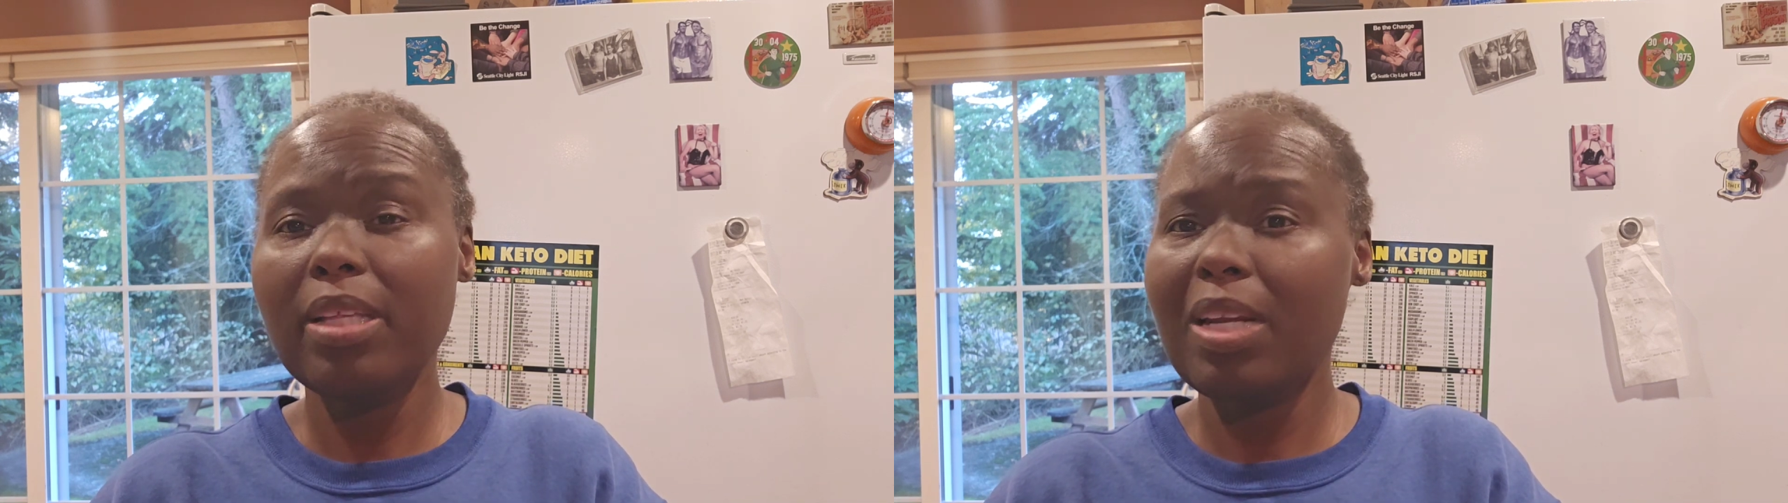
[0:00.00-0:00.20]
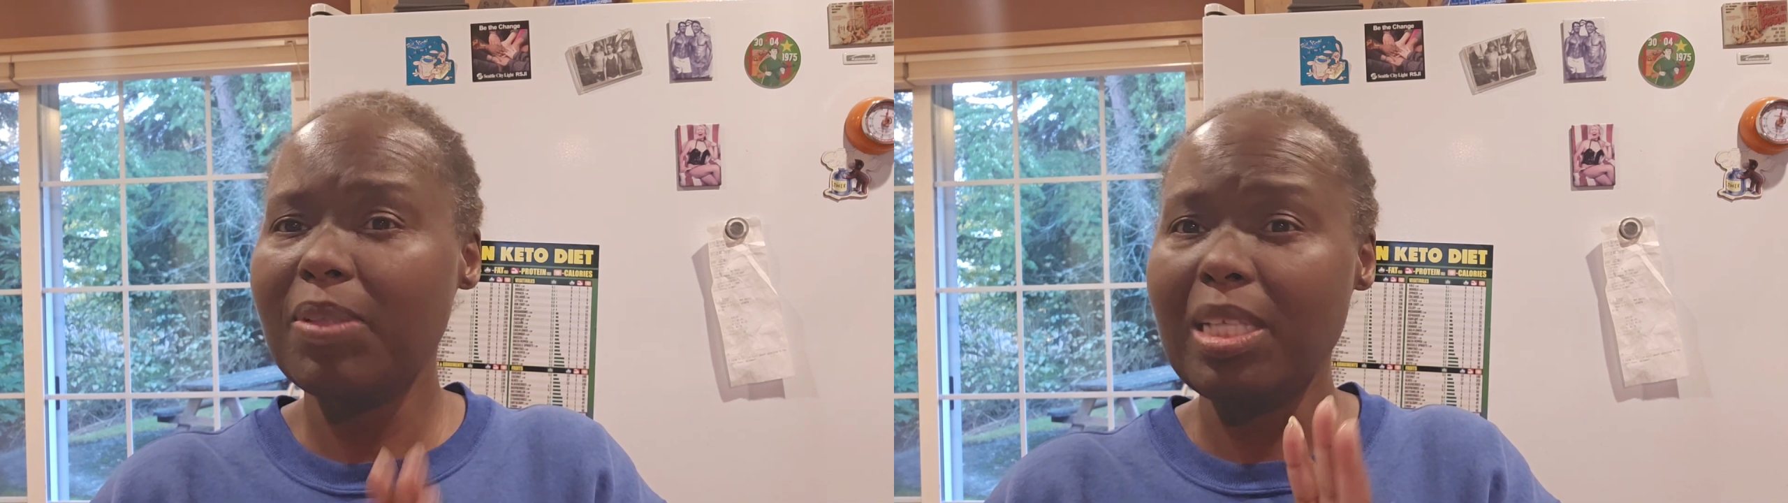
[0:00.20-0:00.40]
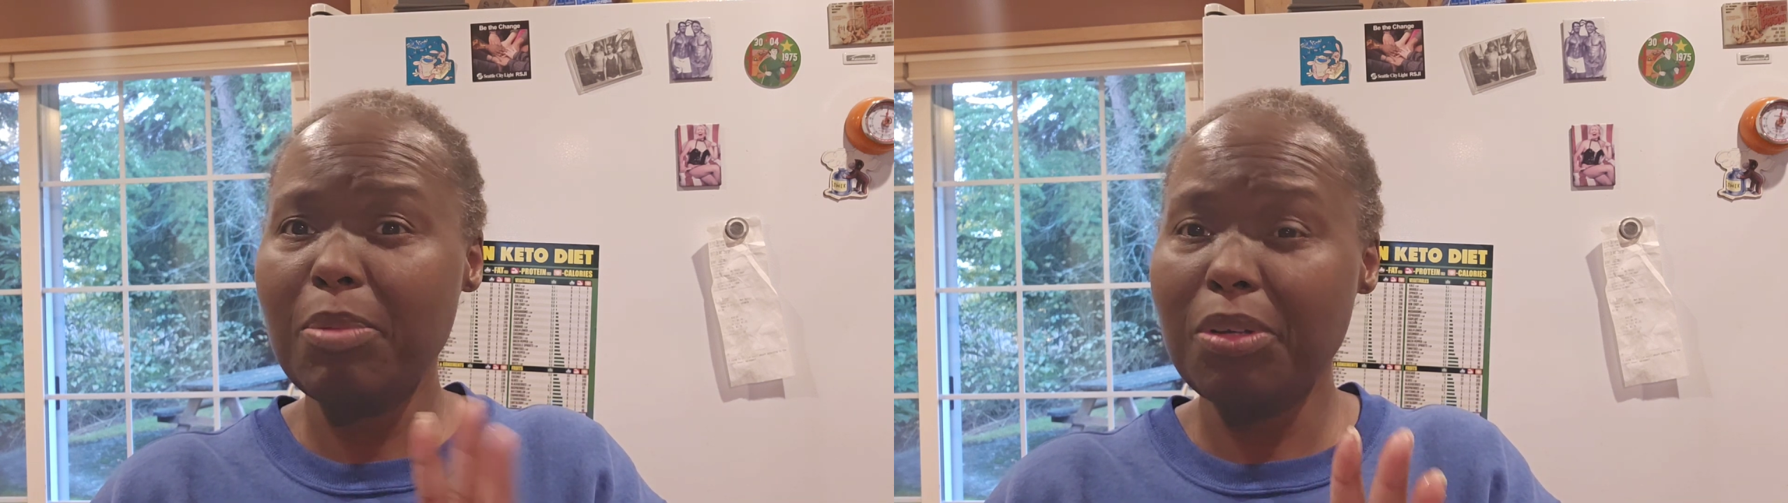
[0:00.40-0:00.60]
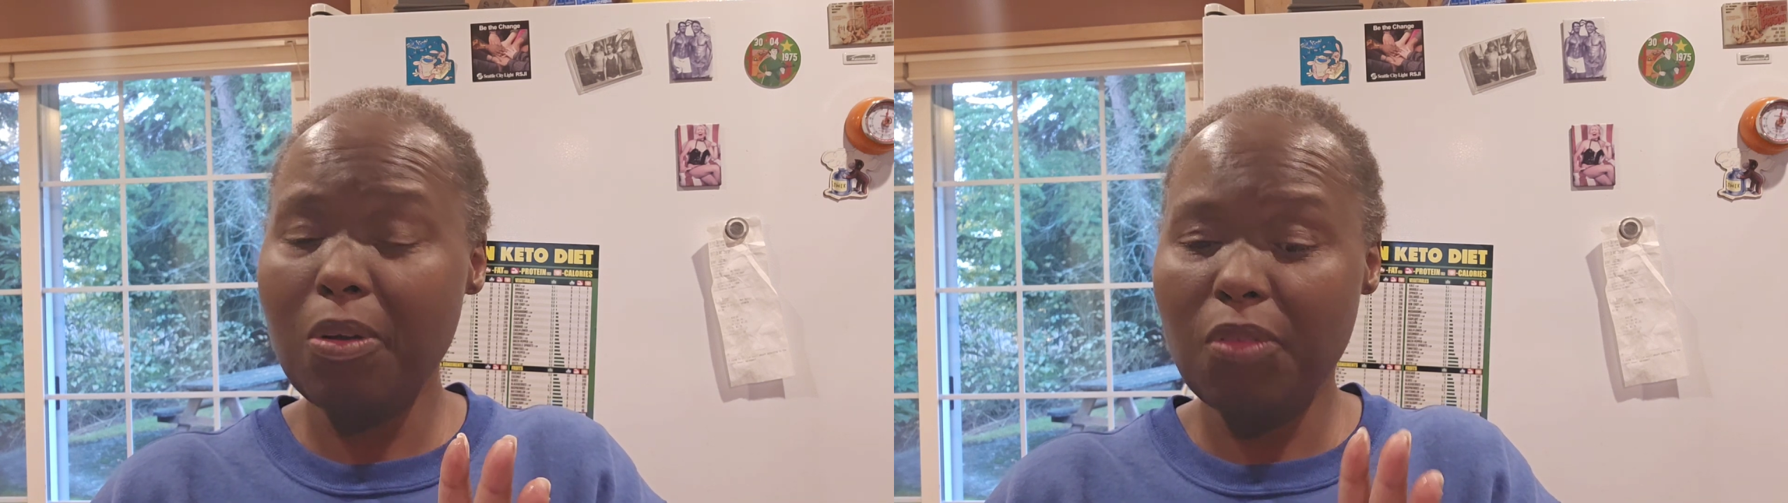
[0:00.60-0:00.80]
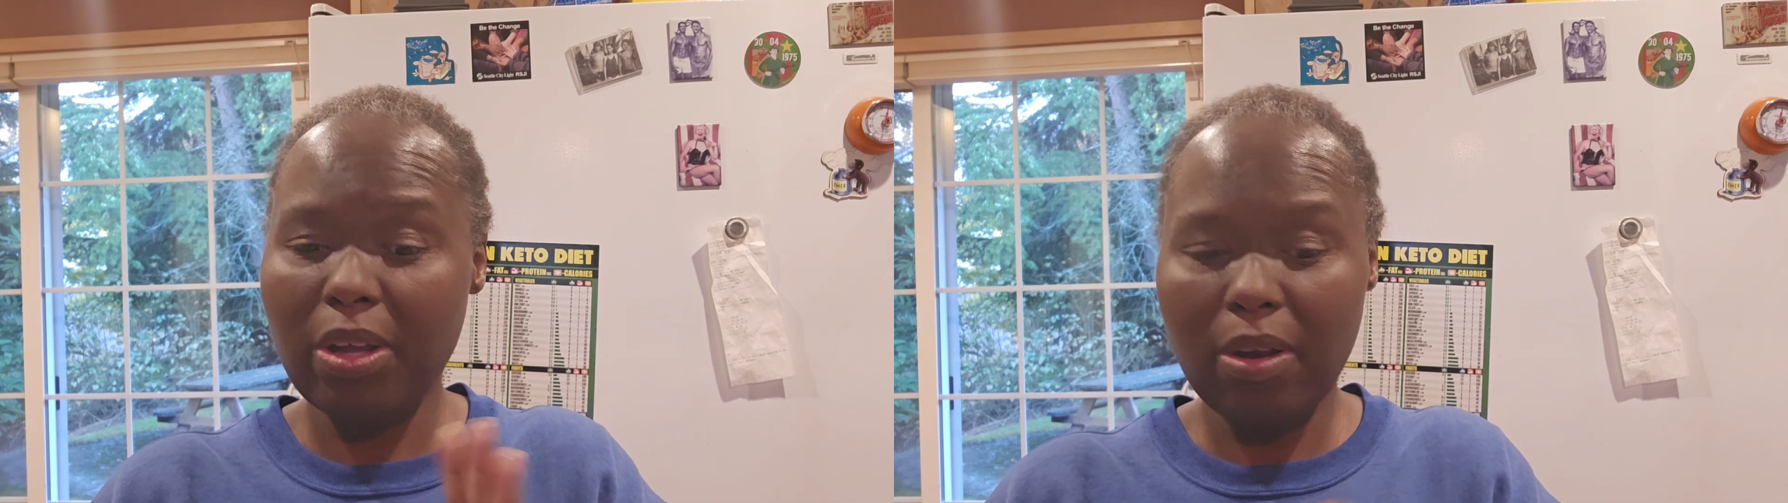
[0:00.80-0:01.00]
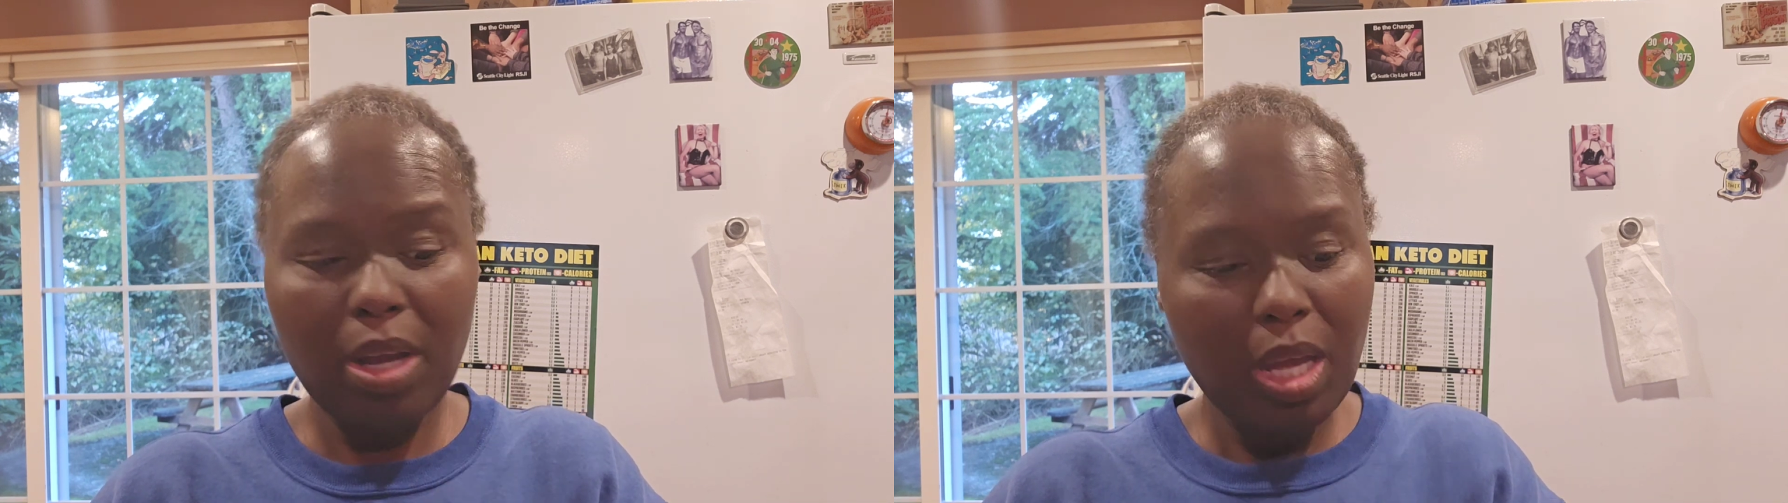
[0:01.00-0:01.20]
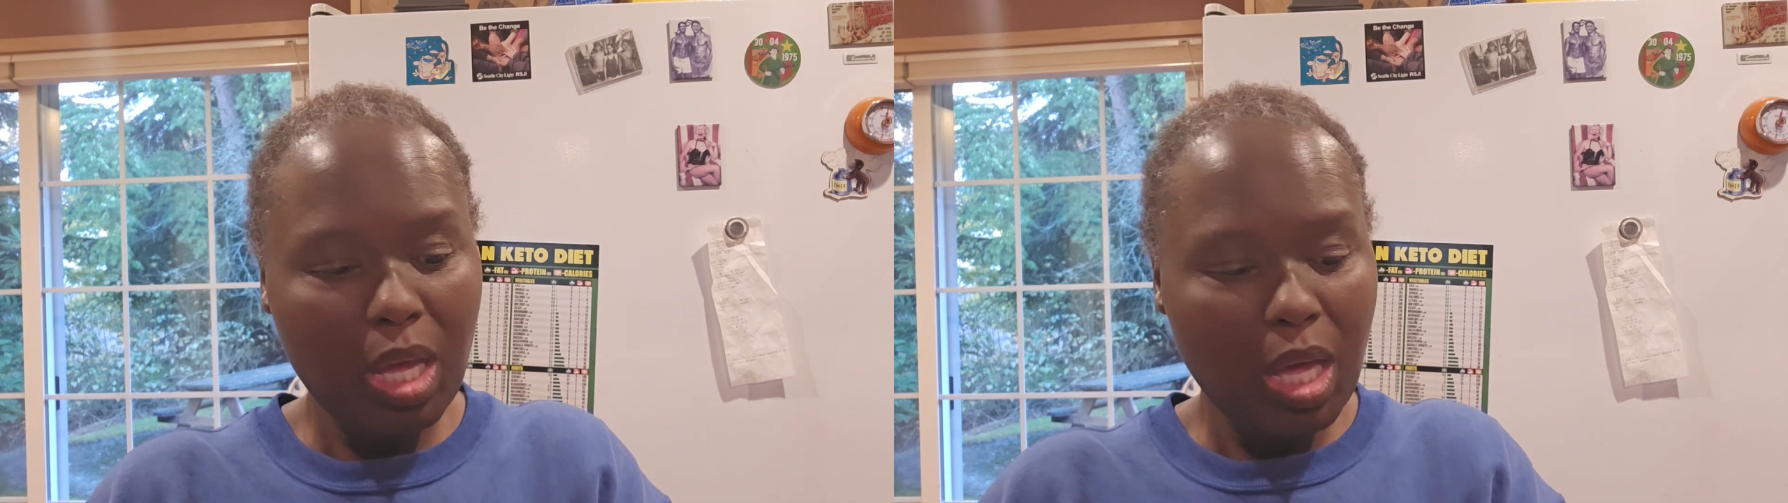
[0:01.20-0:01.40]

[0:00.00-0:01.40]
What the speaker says: and I was able to go there.